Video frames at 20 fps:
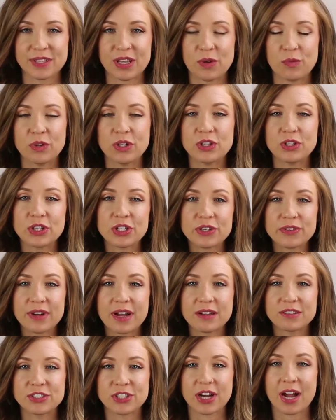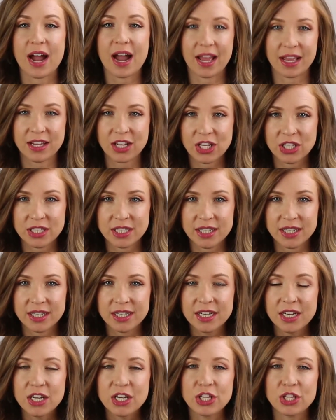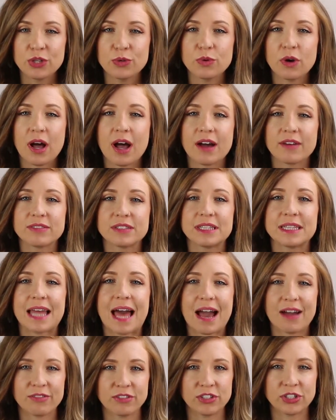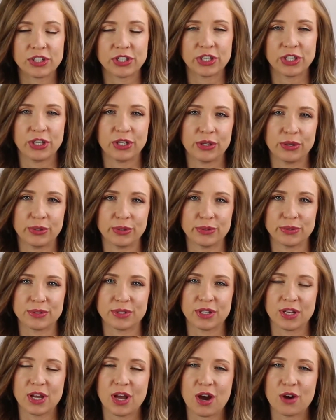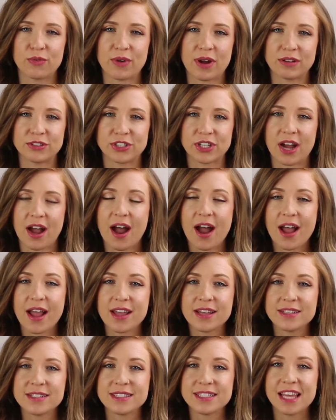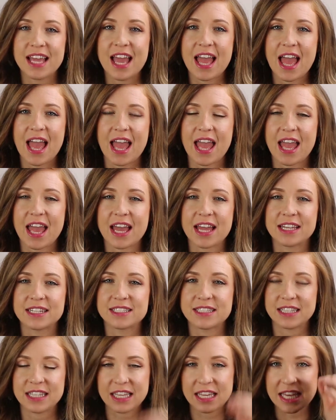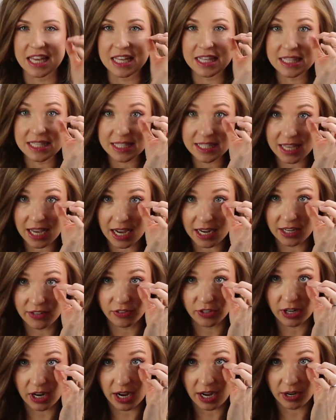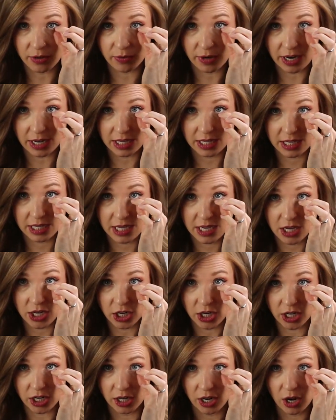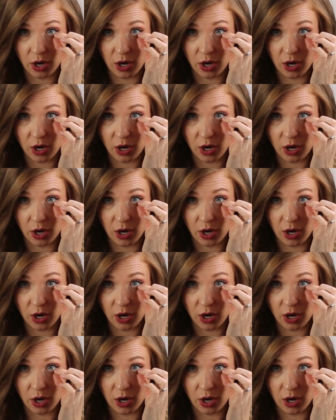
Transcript: When you look around your eye color, you will have lavender hues around your eyes, and the inside of your eye right here